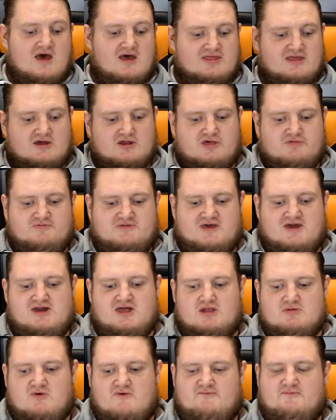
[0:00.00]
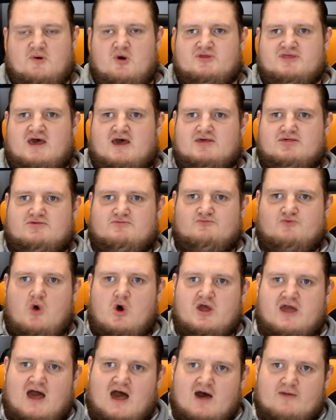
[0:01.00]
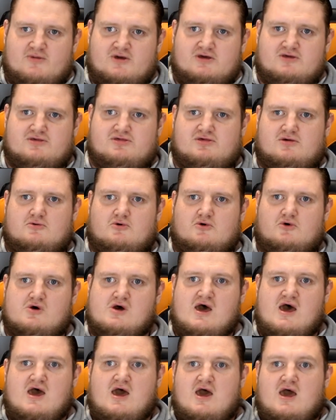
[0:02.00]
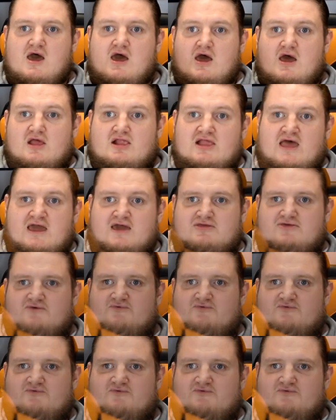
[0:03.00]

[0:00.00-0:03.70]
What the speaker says: Now this particular motherboard has ROG Armor, so like the